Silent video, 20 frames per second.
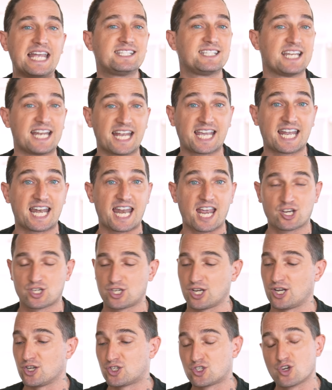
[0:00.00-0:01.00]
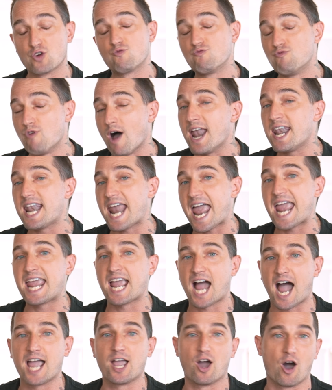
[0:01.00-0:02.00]
internet connection to run
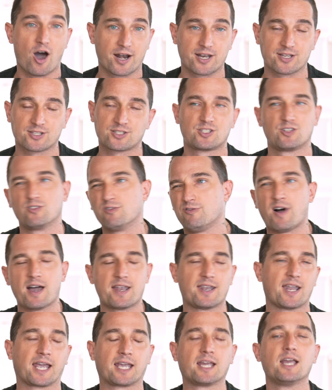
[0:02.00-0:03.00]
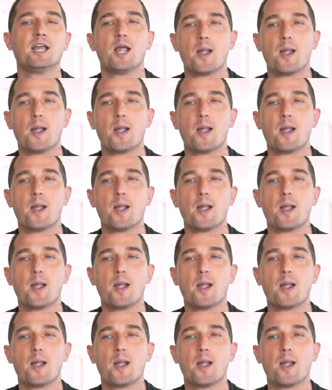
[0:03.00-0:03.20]
AI artists. You'll find like